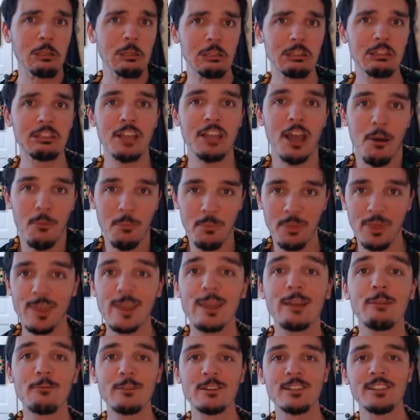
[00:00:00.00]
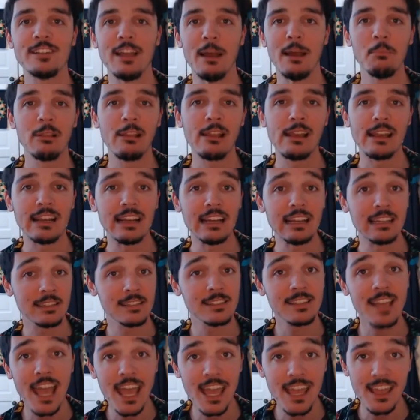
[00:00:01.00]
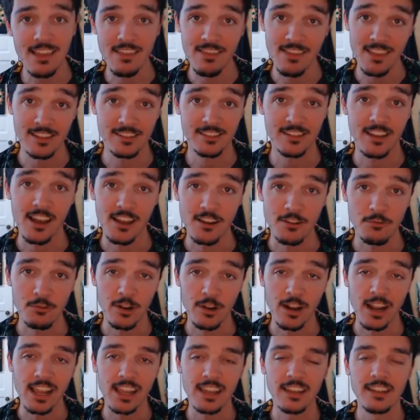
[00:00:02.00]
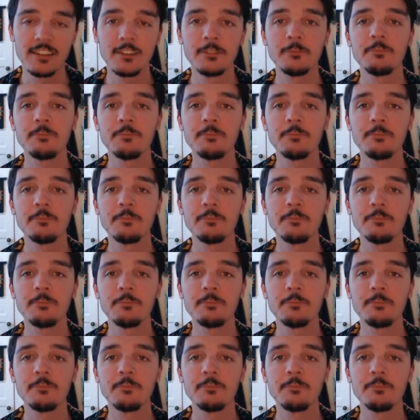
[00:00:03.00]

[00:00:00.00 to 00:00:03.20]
something resembling a say in this country.